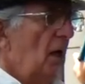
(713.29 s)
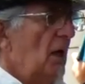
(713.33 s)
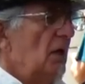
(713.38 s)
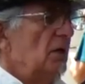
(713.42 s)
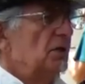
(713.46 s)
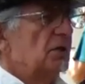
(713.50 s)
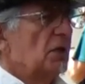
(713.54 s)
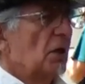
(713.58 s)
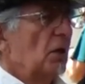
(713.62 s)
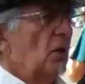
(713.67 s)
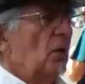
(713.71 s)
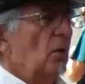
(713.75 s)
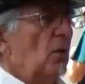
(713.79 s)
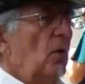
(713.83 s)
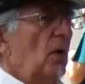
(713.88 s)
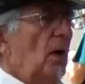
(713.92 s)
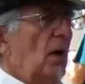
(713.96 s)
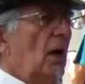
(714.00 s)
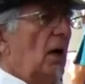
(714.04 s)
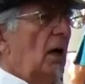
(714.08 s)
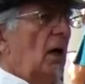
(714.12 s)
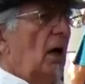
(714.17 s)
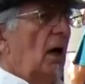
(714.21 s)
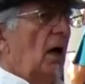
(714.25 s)
So
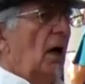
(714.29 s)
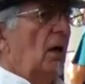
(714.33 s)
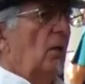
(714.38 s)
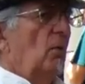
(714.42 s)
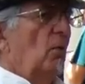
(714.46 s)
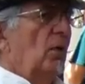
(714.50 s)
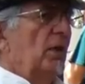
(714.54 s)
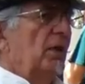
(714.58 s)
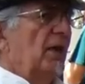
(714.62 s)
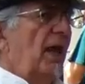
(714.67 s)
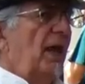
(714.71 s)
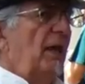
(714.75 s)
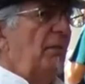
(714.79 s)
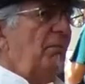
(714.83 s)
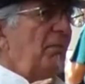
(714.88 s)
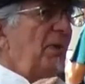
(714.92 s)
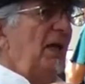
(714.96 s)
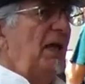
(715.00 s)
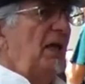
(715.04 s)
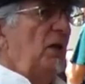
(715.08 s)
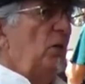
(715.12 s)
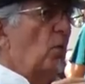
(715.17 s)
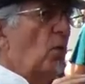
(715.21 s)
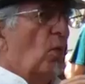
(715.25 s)
when they
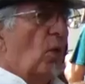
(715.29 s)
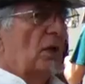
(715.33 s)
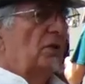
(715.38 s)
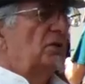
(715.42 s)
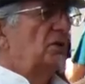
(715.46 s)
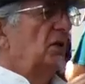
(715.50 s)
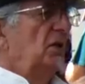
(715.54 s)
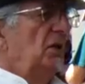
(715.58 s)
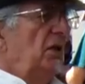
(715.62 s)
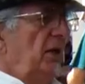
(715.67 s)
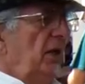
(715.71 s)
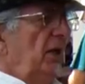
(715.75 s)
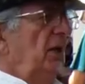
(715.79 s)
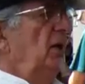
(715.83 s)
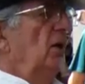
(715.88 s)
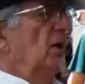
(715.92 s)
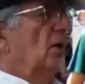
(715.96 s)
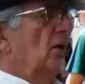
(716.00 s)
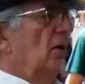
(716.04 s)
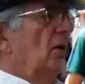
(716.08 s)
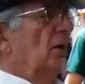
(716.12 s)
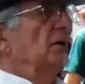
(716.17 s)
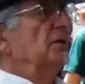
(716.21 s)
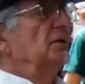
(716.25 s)
meet once a
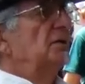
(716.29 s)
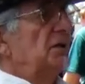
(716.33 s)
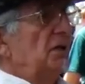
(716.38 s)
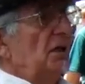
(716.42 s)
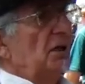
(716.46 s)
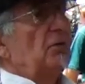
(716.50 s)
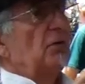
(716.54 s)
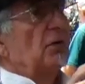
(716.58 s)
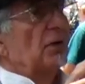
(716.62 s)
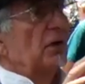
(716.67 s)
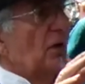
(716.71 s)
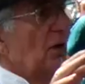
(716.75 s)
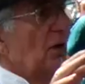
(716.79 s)
year in secret